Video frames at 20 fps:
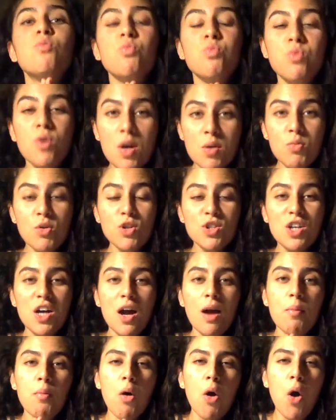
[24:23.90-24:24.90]
One more
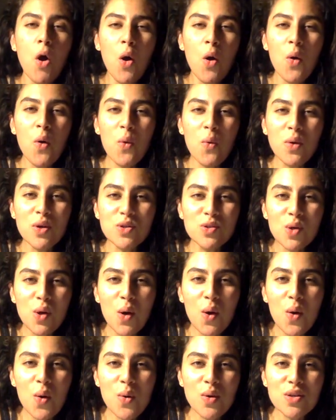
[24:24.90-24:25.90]
time,
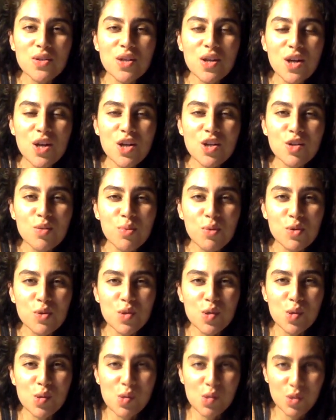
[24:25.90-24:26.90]
always heed your
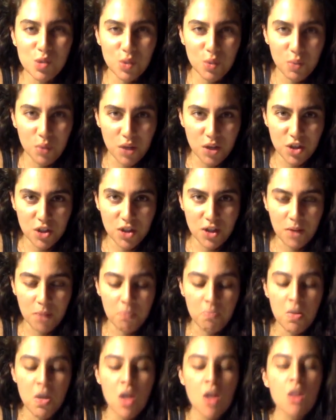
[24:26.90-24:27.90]
personal
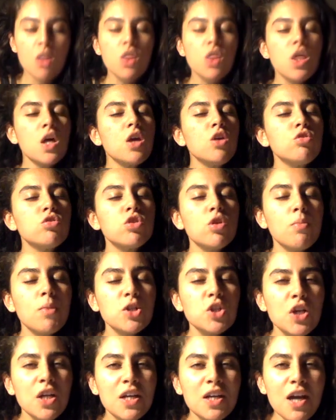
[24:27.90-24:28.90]
intuition. Thank you so
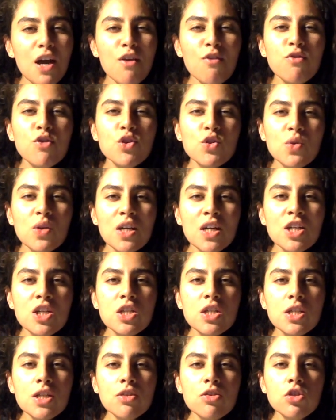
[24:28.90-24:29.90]
much again for tuning
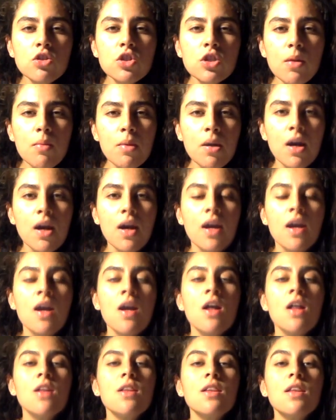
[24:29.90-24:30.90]
in, dear Gemini.
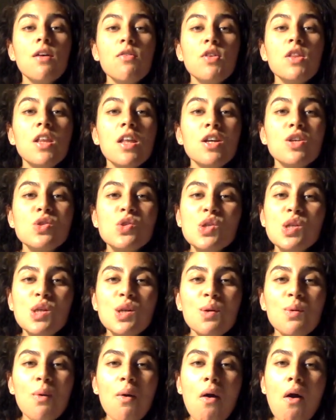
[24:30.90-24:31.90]
Love and light
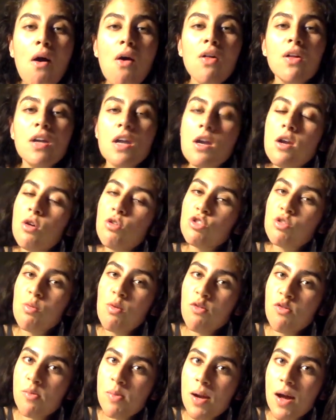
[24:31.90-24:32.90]
to you all. And I know some
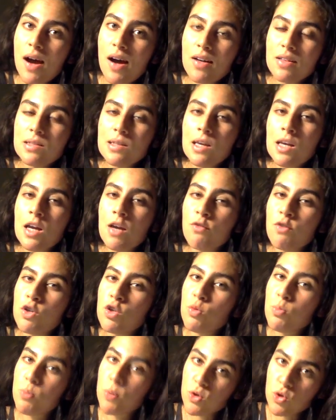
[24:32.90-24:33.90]
of you have been asking if I
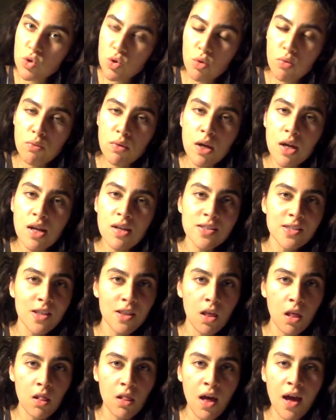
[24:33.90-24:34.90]
do personal readings
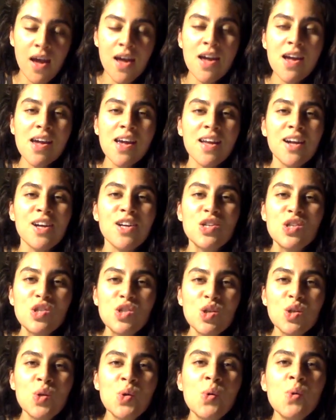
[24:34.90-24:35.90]
and the like, and I
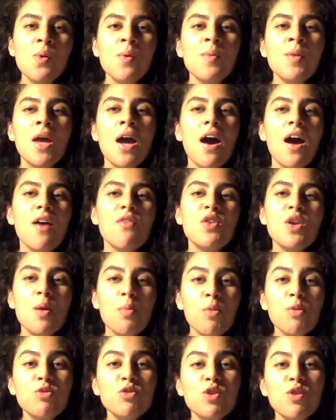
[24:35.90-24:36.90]
do. I have a
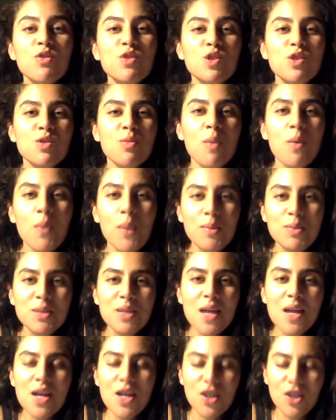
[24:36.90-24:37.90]
number of services on my
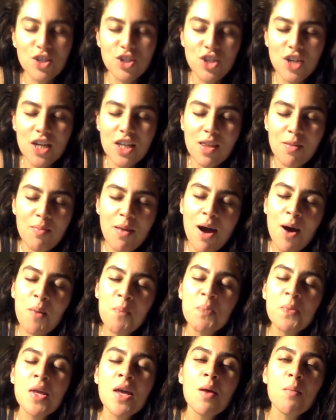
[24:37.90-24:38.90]
website. You could check them
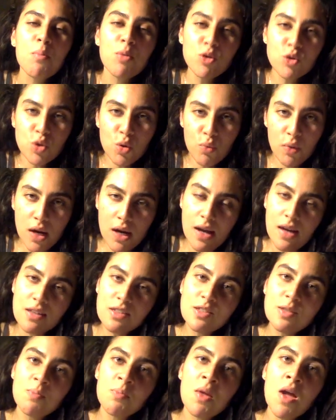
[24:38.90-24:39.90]
out. Personal
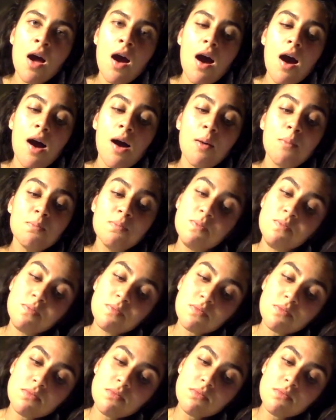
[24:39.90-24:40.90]
readings.
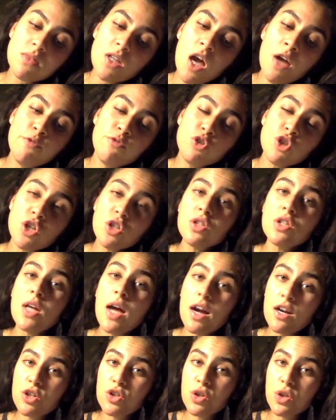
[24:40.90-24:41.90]
I've
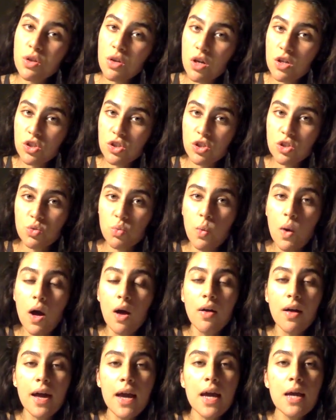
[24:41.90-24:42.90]
just actually launched as
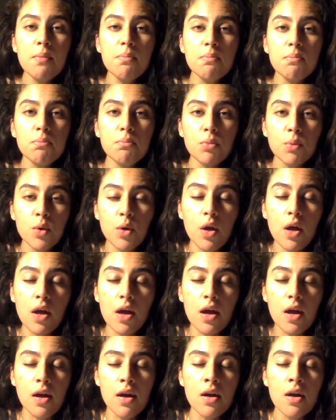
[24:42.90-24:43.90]
well a
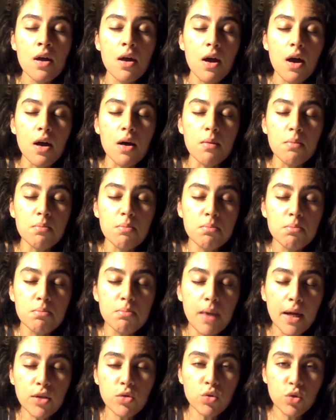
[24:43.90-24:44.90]

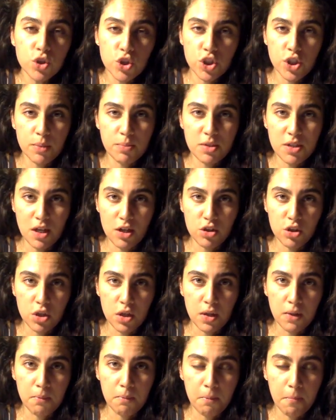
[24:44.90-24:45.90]
mentorship
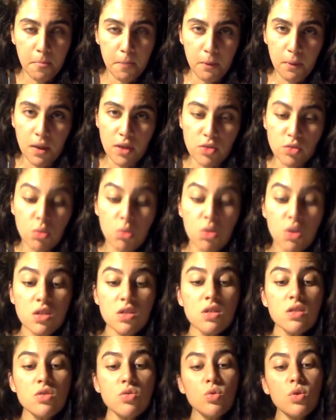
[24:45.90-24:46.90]
session. Okay, so
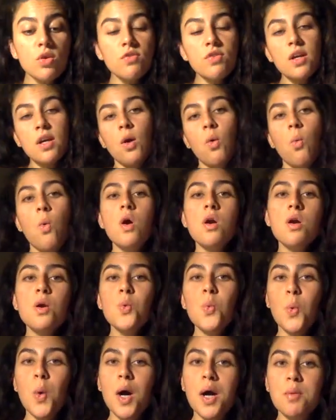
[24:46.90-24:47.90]
this is sort of like a
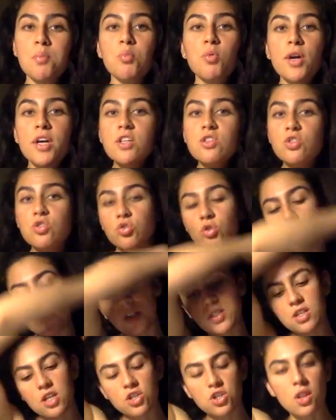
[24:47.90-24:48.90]
one-on-one
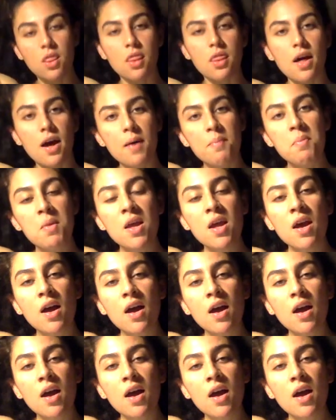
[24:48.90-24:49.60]
brainstorming session that